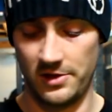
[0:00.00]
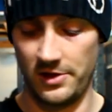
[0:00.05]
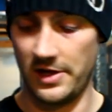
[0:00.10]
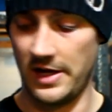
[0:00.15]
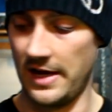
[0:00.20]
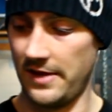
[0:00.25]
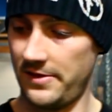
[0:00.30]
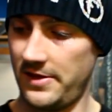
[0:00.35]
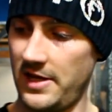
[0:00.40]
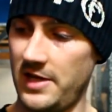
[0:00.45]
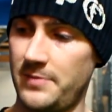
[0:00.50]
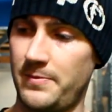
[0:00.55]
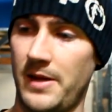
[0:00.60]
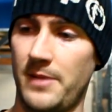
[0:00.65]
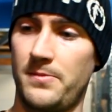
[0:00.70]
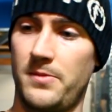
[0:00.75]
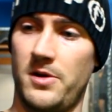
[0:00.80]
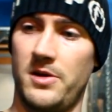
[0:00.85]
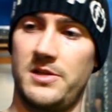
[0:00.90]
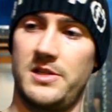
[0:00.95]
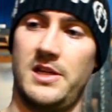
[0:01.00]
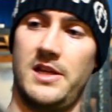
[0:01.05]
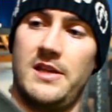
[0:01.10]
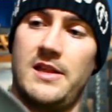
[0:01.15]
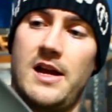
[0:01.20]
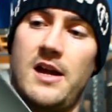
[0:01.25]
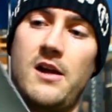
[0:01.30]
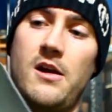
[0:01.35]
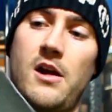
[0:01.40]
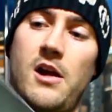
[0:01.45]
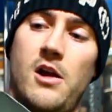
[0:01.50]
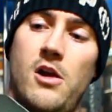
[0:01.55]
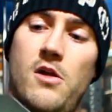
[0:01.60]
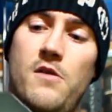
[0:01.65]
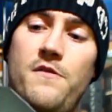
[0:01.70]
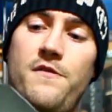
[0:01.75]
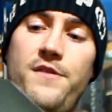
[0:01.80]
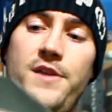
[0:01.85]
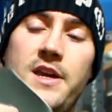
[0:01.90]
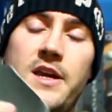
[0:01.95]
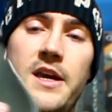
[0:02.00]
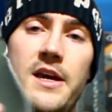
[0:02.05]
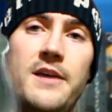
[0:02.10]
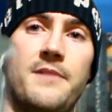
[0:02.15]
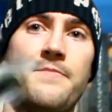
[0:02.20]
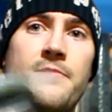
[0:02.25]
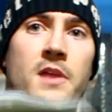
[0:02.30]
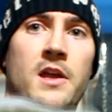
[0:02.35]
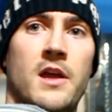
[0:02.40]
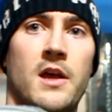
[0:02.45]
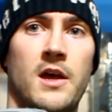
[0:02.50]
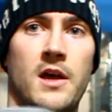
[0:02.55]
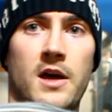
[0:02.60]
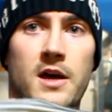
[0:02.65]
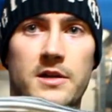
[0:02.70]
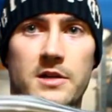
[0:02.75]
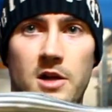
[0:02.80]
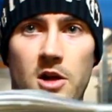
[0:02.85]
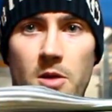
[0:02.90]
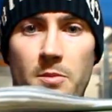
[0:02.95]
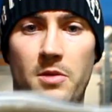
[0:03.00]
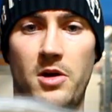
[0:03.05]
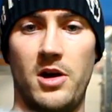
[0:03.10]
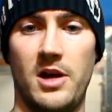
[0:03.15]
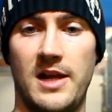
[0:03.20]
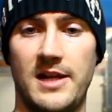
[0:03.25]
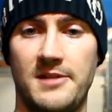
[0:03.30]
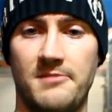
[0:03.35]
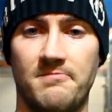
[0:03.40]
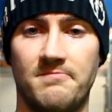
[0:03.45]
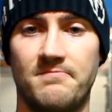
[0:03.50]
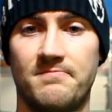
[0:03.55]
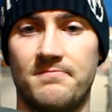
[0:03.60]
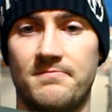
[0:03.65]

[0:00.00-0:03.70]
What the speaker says: You get these bad boys here that are a lot thicker and a lot more like